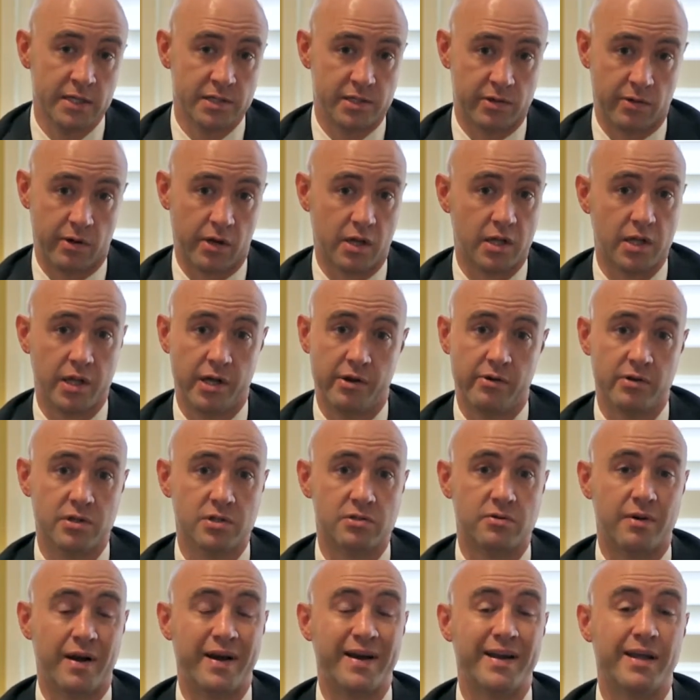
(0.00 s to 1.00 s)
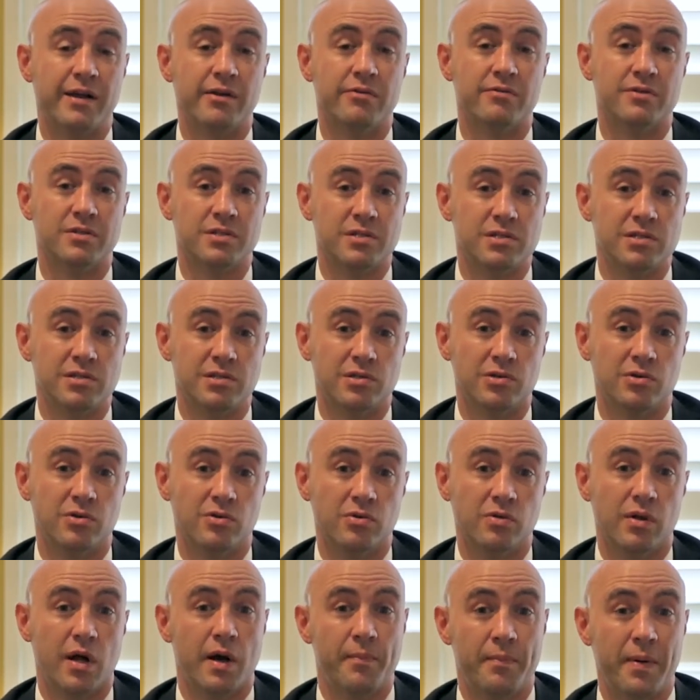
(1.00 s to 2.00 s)
So our clearance rate here is
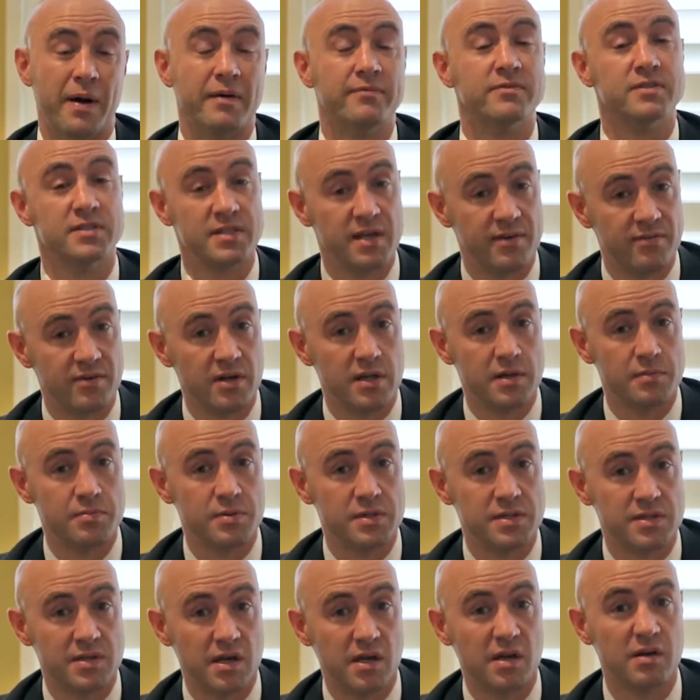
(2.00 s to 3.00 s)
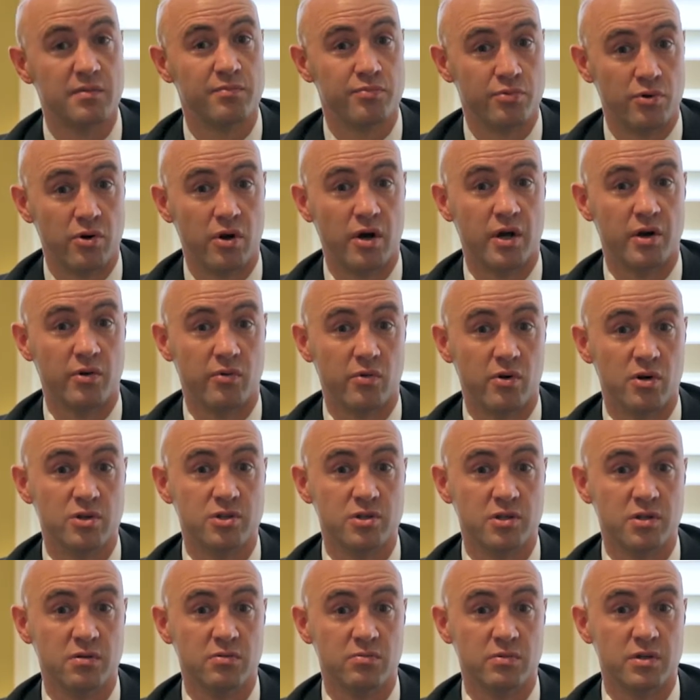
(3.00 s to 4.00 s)
still above 70% prior to
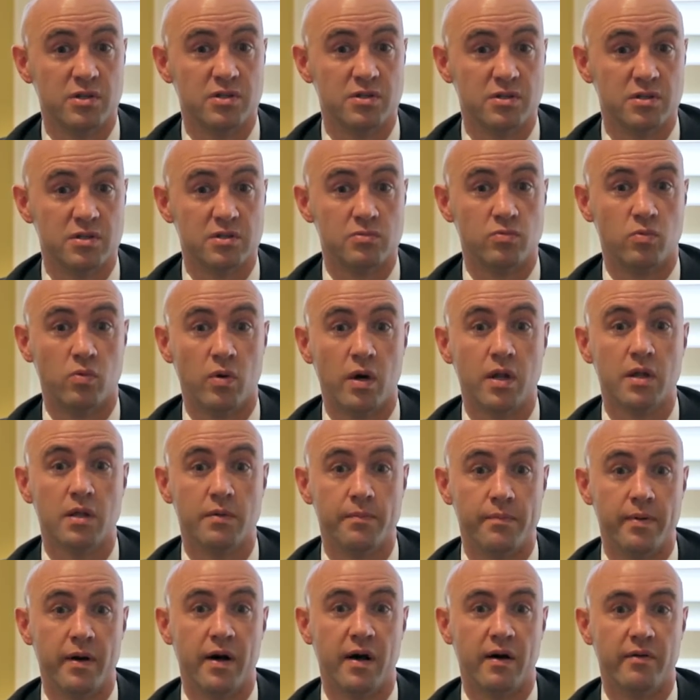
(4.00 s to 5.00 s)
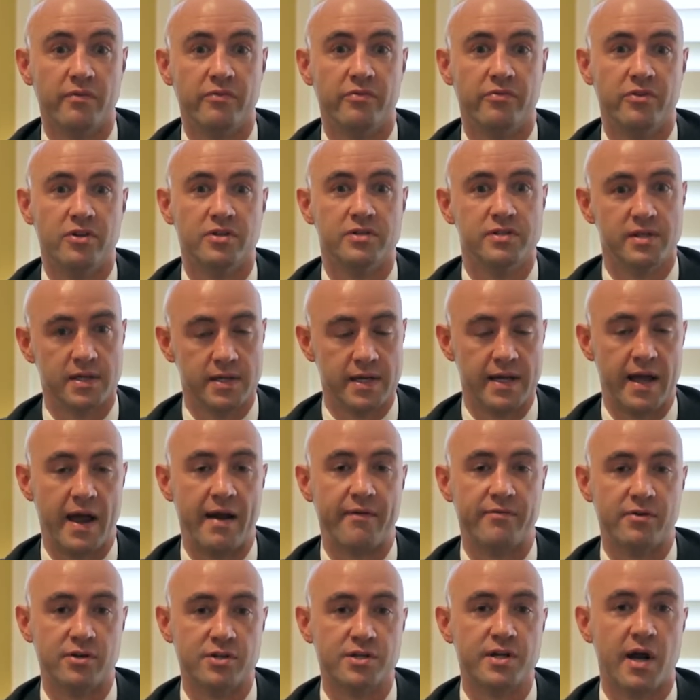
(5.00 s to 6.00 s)
auction, which is well above the Sydney
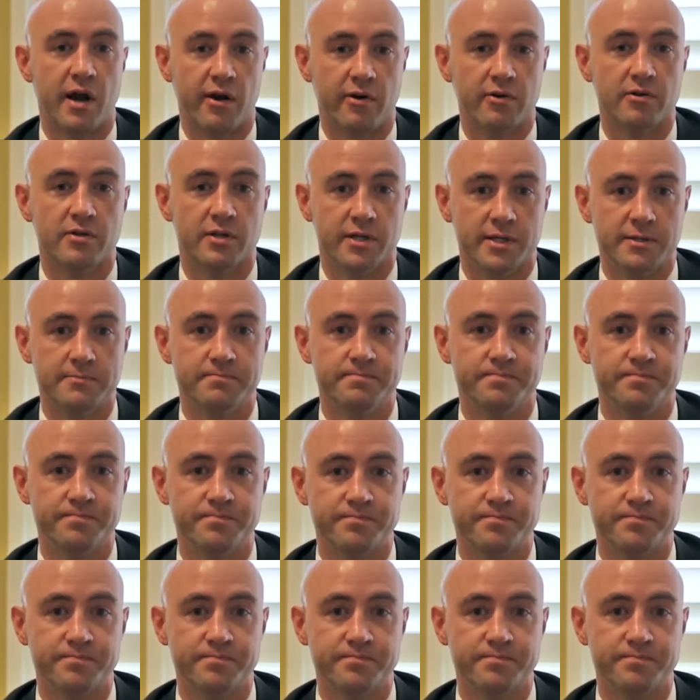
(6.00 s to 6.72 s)
average currently.